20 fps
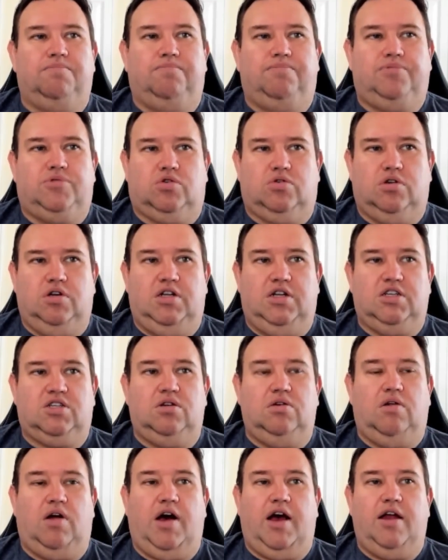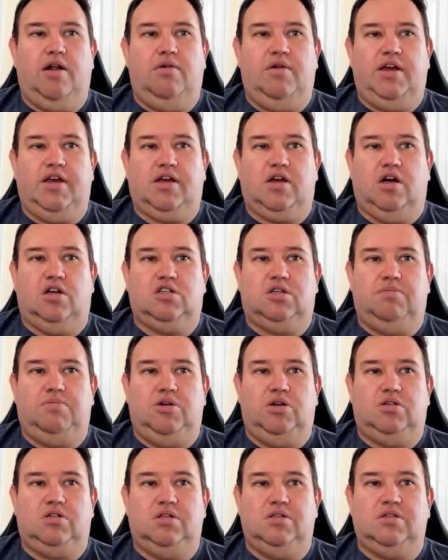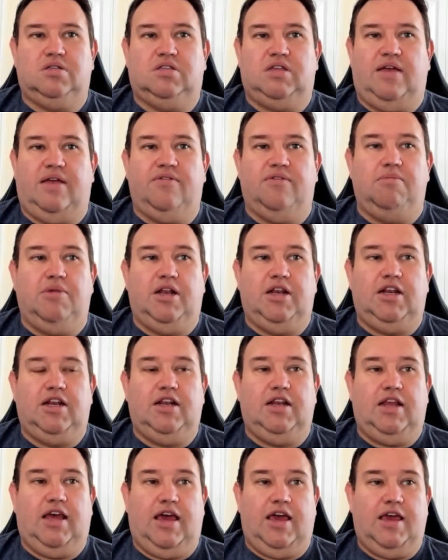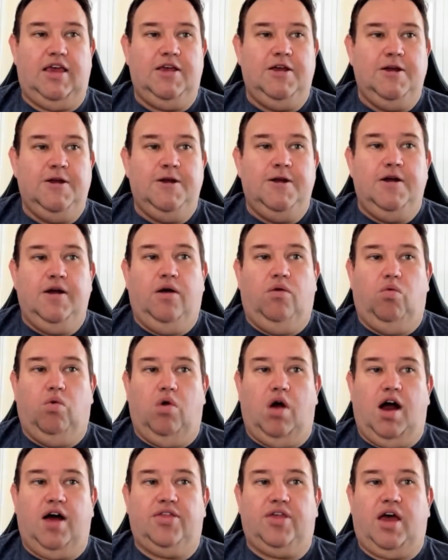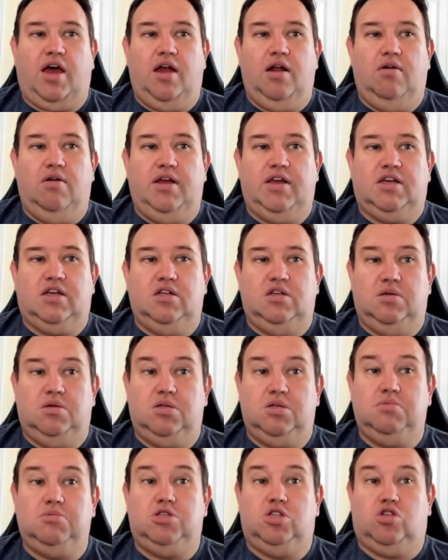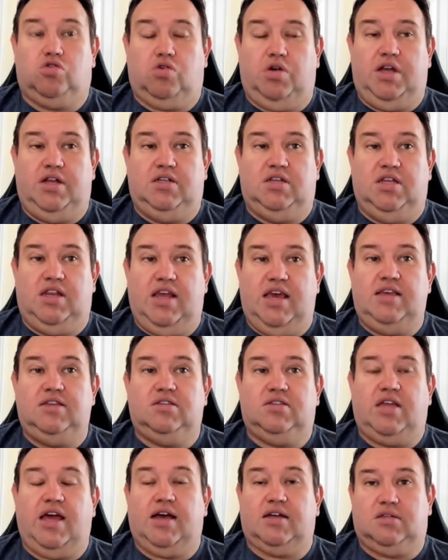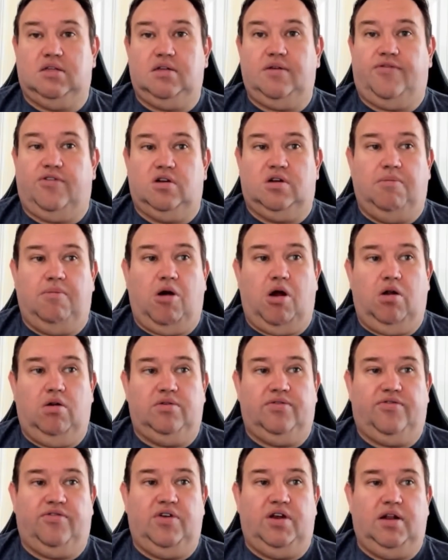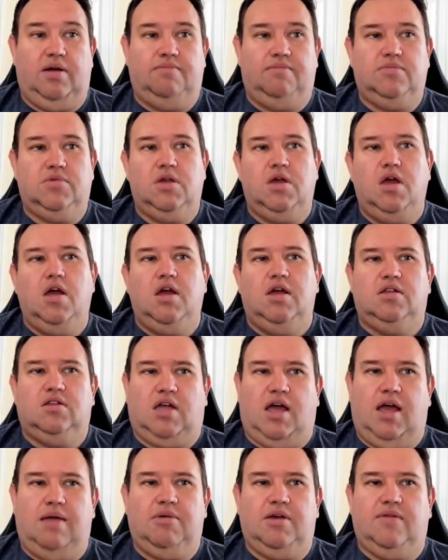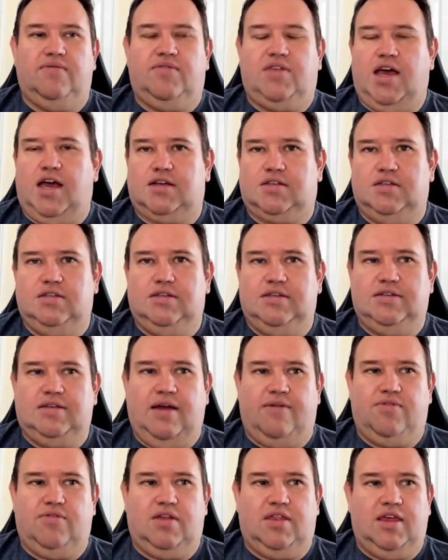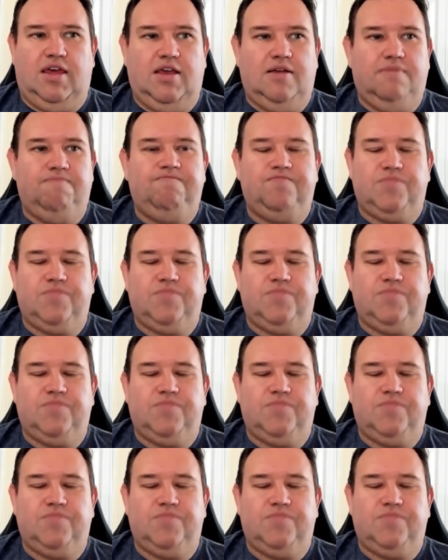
Traditional IRA contributions save your money today. Roth IRA conditions trade today's taxes for tomorrow's freedom. Timing of taxes is everything.